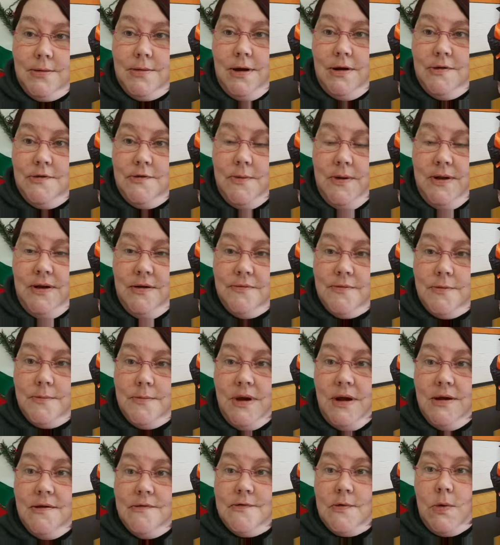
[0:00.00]
graduated
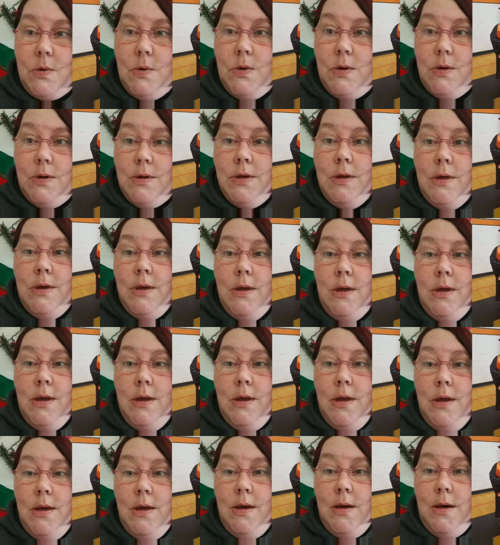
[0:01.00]
from high school
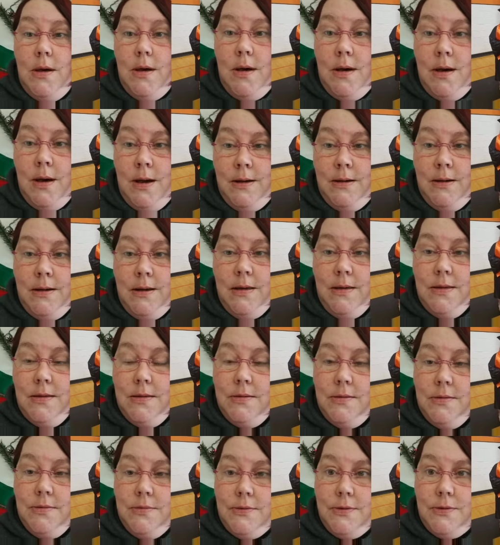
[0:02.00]
on
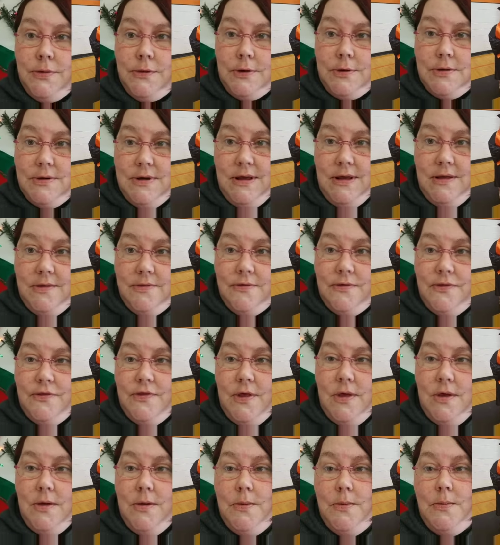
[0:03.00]
the 13th.
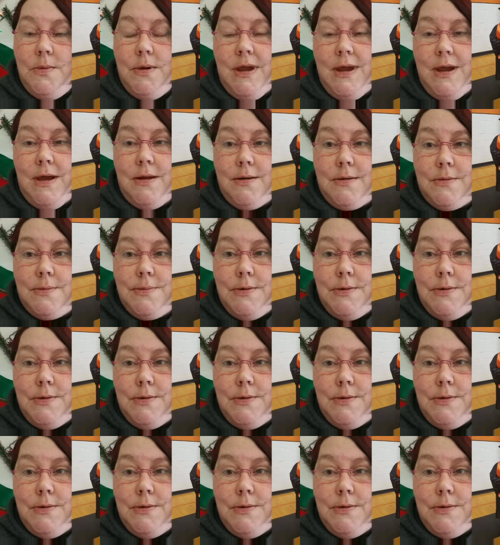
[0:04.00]
We had her